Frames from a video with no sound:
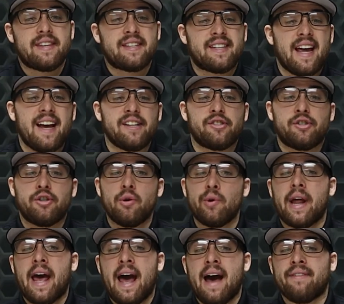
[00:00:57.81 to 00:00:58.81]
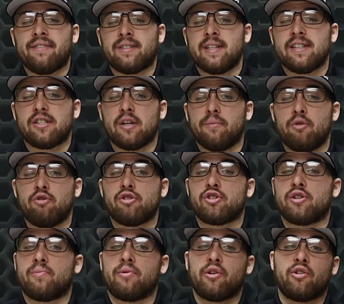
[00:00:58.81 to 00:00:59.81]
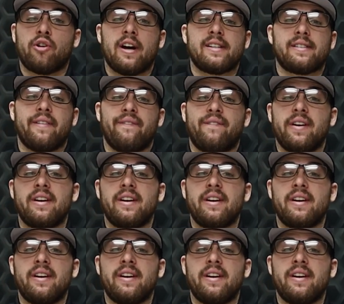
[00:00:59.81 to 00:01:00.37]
The stage 2.5 system uses a progressive